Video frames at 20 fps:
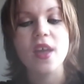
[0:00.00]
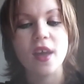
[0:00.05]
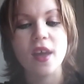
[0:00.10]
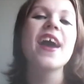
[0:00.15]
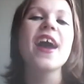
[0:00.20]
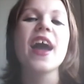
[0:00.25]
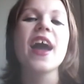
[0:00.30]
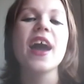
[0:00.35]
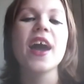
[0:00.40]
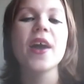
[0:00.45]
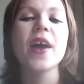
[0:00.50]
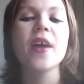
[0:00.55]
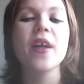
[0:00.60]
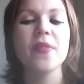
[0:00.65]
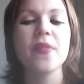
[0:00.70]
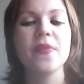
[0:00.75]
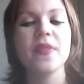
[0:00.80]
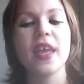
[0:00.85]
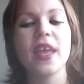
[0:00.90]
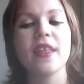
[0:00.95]

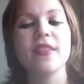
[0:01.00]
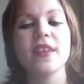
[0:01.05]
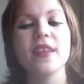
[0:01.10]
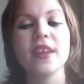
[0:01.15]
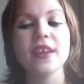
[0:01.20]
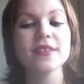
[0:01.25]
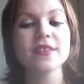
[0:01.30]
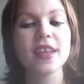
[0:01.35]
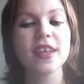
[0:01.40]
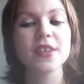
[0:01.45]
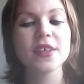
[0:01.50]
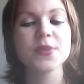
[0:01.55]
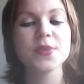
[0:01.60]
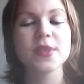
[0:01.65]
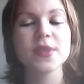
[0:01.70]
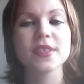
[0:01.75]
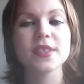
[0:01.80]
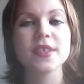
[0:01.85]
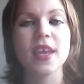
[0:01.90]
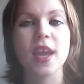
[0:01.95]
and then the next guest
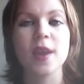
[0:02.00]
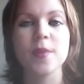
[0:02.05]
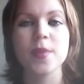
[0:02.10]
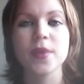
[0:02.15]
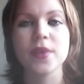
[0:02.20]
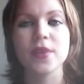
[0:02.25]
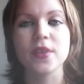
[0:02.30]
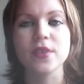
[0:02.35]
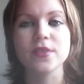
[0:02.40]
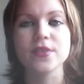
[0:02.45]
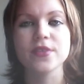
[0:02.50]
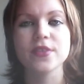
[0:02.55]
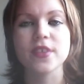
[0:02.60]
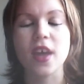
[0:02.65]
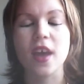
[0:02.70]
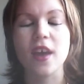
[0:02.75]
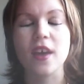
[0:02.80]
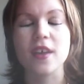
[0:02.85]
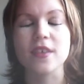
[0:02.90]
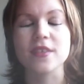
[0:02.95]
was Gabriel
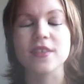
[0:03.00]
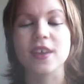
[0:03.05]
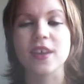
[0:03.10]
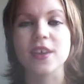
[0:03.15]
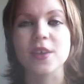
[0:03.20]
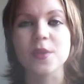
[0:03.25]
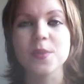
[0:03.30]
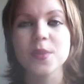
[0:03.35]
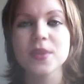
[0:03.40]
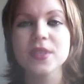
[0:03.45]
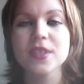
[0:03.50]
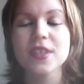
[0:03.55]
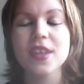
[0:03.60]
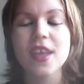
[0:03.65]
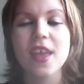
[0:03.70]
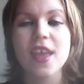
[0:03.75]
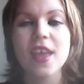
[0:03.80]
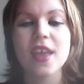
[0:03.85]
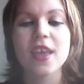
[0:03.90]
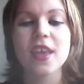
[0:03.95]
Tigerman.
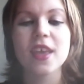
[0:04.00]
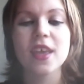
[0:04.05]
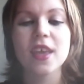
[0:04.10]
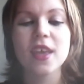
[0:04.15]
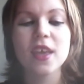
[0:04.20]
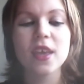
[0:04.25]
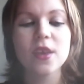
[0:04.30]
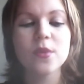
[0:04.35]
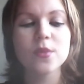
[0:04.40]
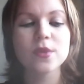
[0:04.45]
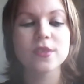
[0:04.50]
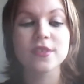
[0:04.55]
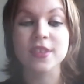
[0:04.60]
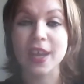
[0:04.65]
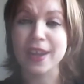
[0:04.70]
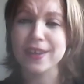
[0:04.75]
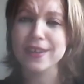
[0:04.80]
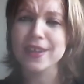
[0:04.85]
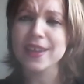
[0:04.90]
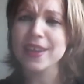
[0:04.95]
He was
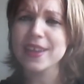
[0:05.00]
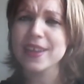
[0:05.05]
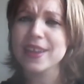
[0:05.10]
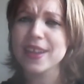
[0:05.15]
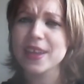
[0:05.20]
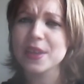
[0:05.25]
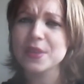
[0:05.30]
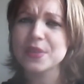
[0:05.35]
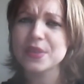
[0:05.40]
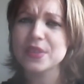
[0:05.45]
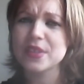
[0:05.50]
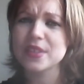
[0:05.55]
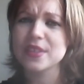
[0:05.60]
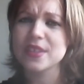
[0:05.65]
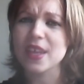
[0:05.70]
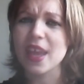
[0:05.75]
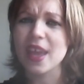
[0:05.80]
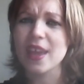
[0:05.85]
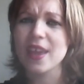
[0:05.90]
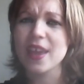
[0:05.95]
technically announced
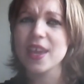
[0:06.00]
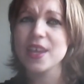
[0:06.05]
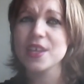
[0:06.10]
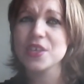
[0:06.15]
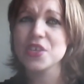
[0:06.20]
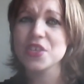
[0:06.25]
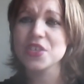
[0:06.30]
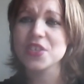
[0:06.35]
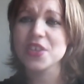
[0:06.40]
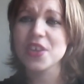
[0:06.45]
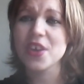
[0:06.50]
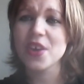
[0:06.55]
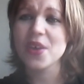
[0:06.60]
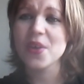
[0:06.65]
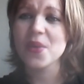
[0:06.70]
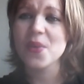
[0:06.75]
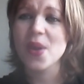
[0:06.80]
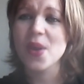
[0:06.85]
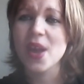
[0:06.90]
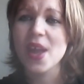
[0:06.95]
ages
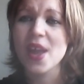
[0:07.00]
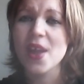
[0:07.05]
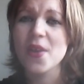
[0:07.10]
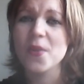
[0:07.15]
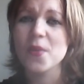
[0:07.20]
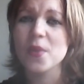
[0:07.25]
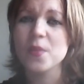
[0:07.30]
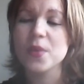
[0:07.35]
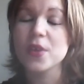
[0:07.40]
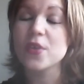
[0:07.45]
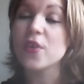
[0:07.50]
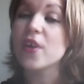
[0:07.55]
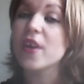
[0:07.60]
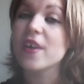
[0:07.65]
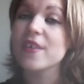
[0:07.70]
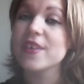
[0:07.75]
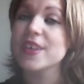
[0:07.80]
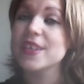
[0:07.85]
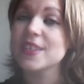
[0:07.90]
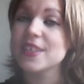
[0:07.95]
ago when we got
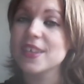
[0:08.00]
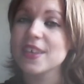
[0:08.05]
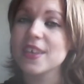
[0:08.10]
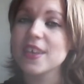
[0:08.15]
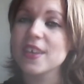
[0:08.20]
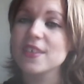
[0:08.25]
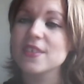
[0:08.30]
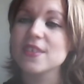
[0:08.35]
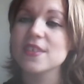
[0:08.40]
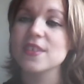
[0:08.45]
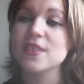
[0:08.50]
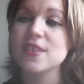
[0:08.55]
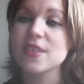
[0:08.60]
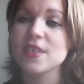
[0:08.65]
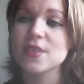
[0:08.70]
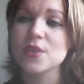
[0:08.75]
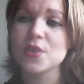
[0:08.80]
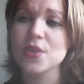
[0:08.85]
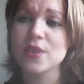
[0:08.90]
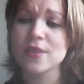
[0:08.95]
our e-tickets, because
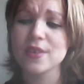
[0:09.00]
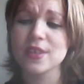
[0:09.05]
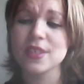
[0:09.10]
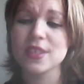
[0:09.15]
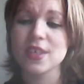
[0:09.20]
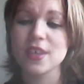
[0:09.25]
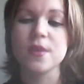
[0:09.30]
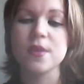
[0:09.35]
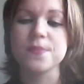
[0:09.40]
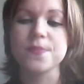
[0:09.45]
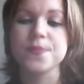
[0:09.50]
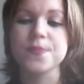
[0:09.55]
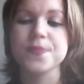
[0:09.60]
he's on our e-ticket,